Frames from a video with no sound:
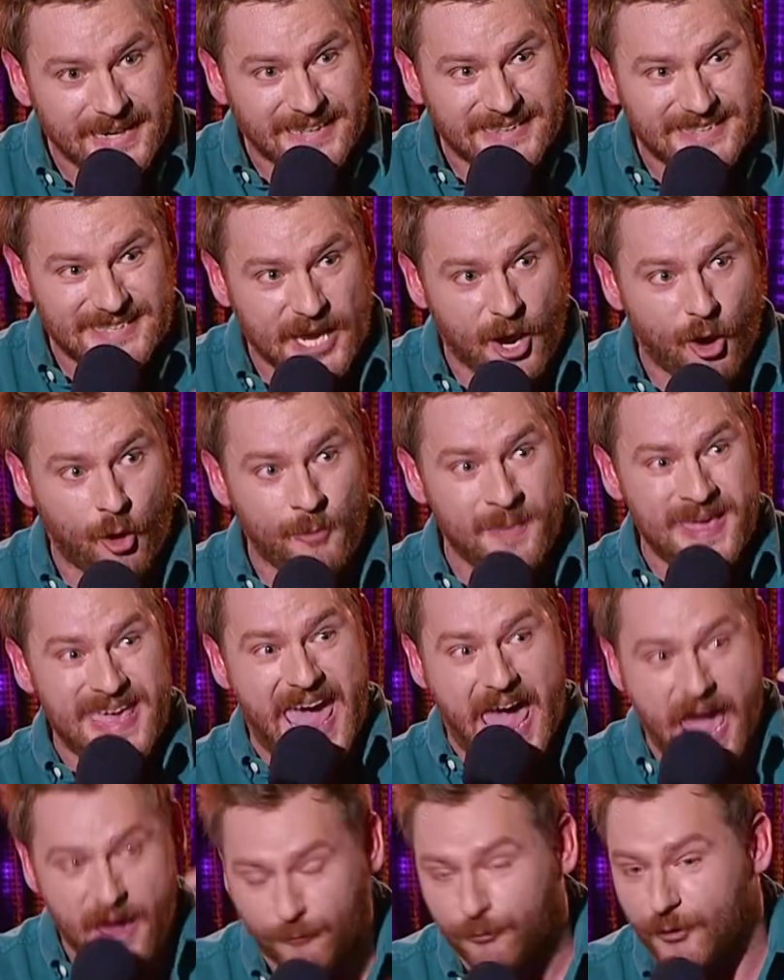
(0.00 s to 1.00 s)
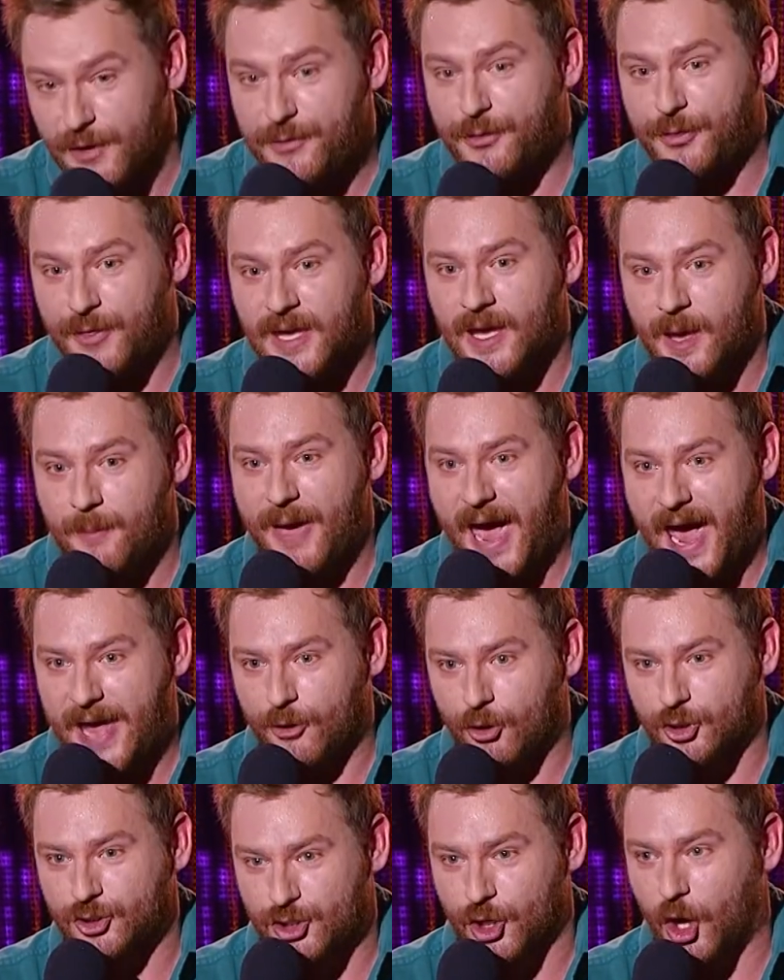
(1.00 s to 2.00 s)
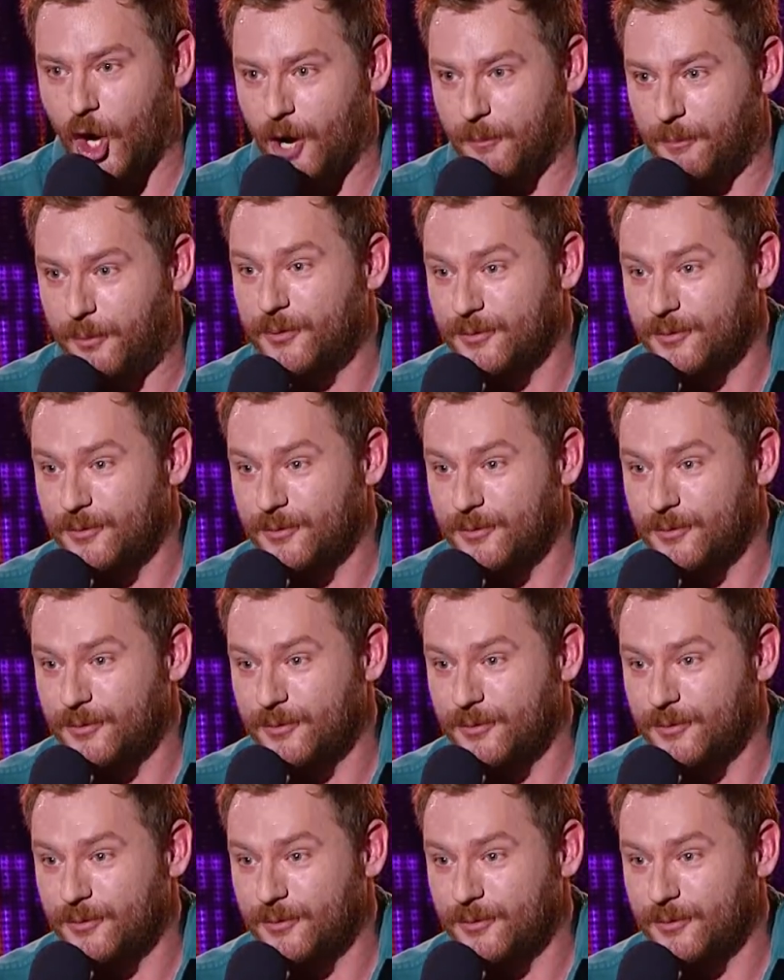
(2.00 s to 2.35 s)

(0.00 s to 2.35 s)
tell me everything about your job.